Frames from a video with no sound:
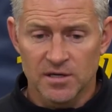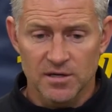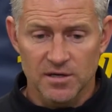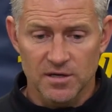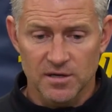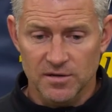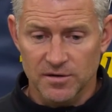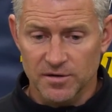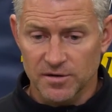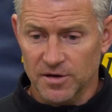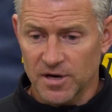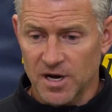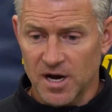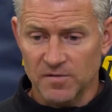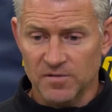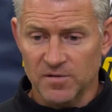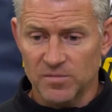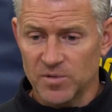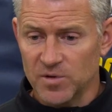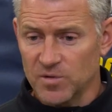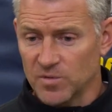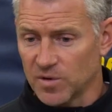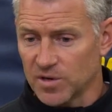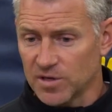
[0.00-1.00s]
Uh, they're going to have
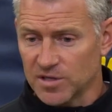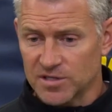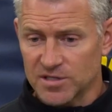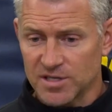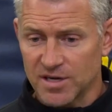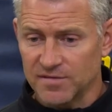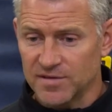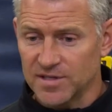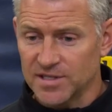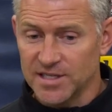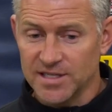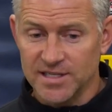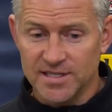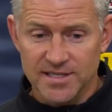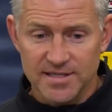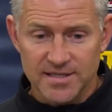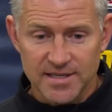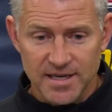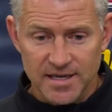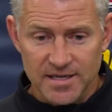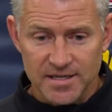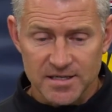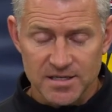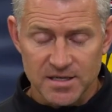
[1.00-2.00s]
to be won 17 to
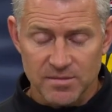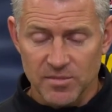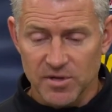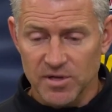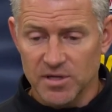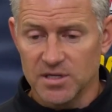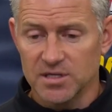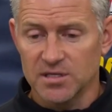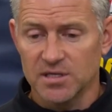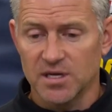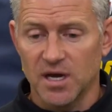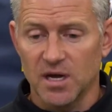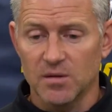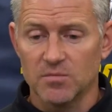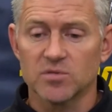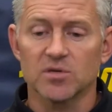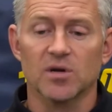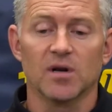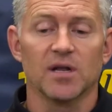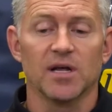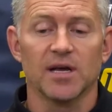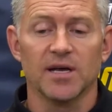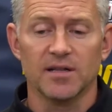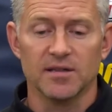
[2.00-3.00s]
10. Some of these games
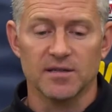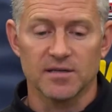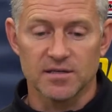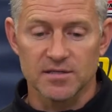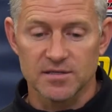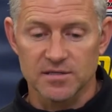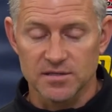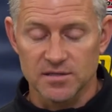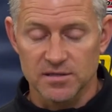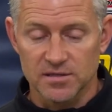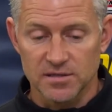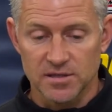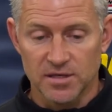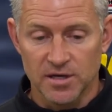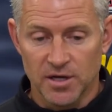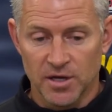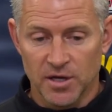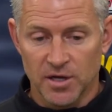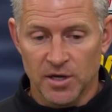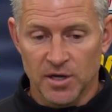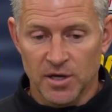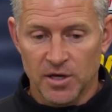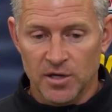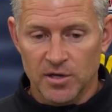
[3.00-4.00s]
are like this, and
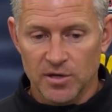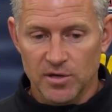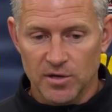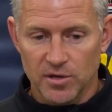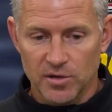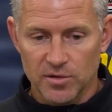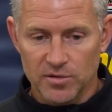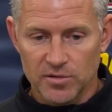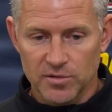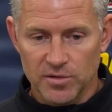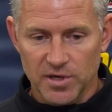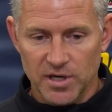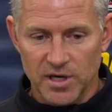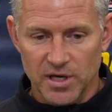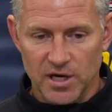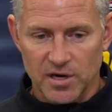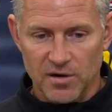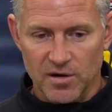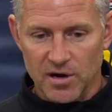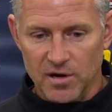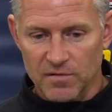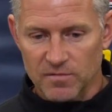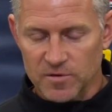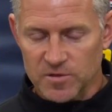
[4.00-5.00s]
you know you can't
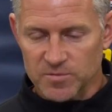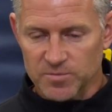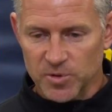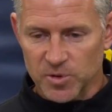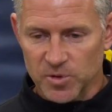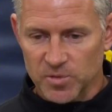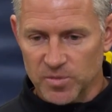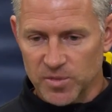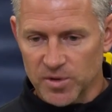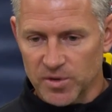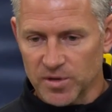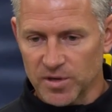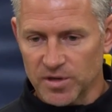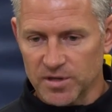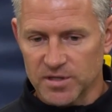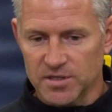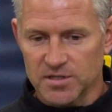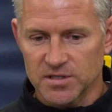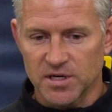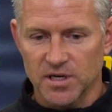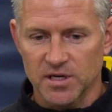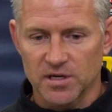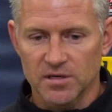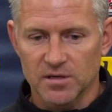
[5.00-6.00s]
cry over spilled milk in the
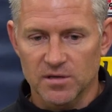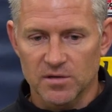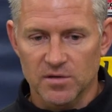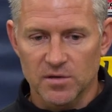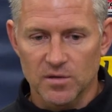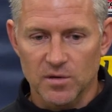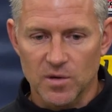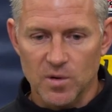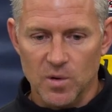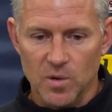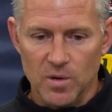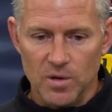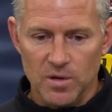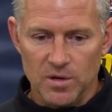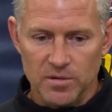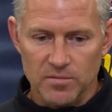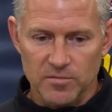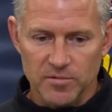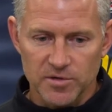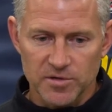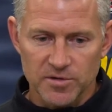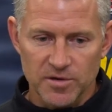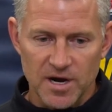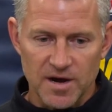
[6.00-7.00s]
second and third quarter
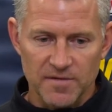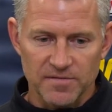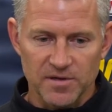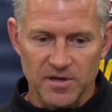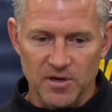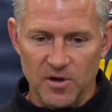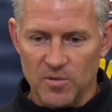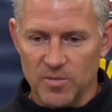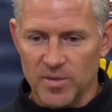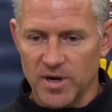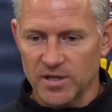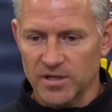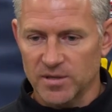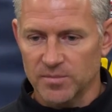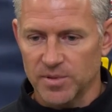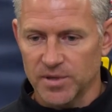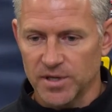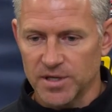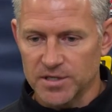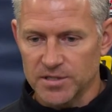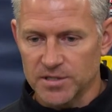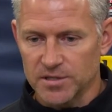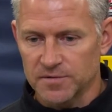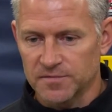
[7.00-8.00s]
when you have to go make the
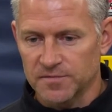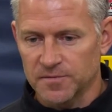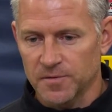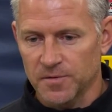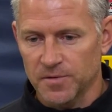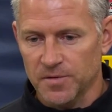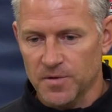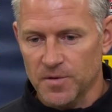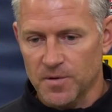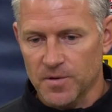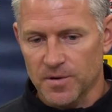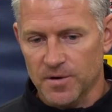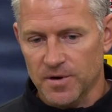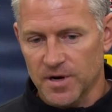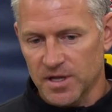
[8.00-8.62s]
plays in the fourth quarter.